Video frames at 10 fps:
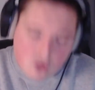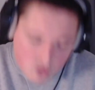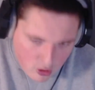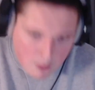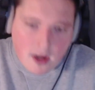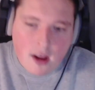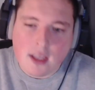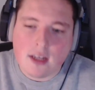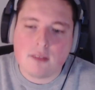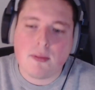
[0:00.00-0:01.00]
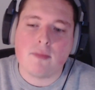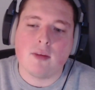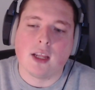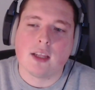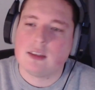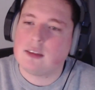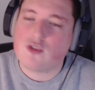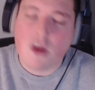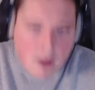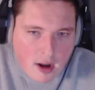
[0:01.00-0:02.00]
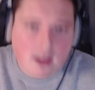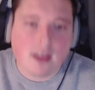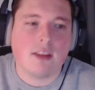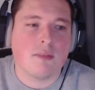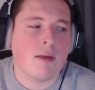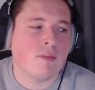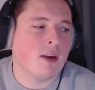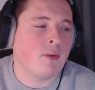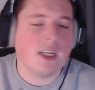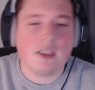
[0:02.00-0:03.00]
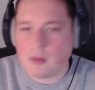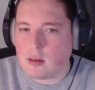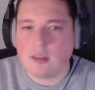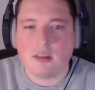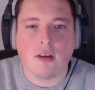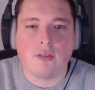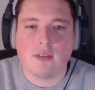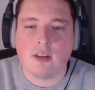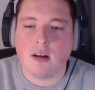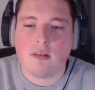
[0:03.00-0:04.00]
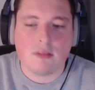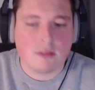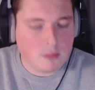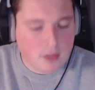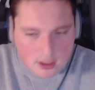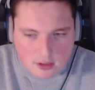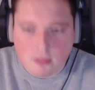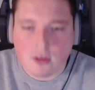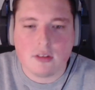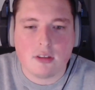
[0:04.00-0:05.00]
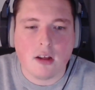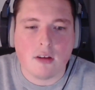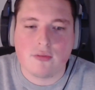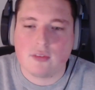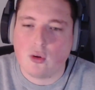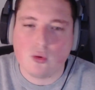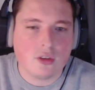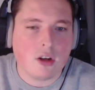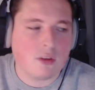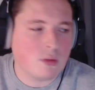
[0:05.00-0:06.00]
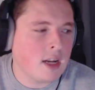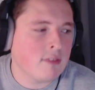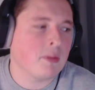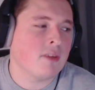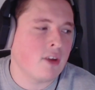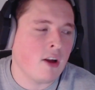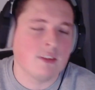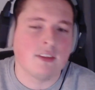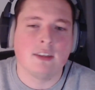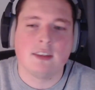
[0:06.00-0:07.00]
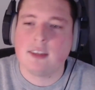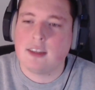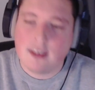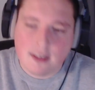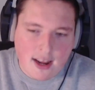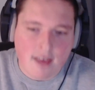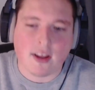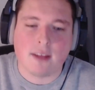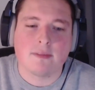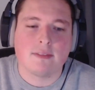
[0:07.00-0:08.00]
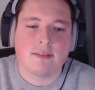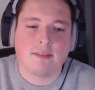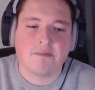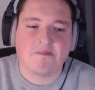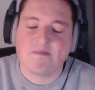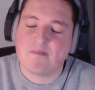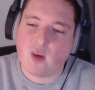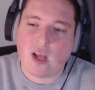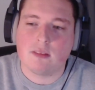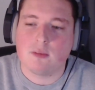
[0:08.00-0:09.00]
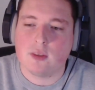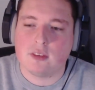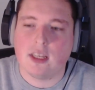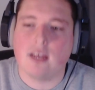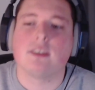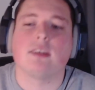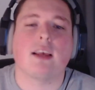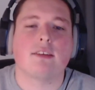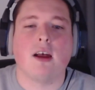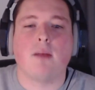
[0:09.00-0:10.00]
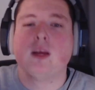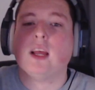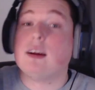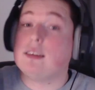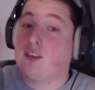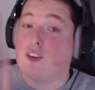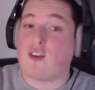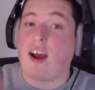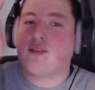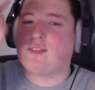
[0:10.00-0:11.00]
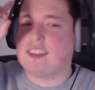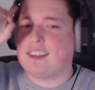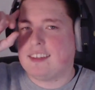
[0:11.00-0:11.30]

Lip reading: drop a like in its memory. Drop a like in its memory. We did some good stuff, you know? We did some good stuff. Cool Sharks will never be forgotten. Never. Well, we'll see. Until next time, until the draft.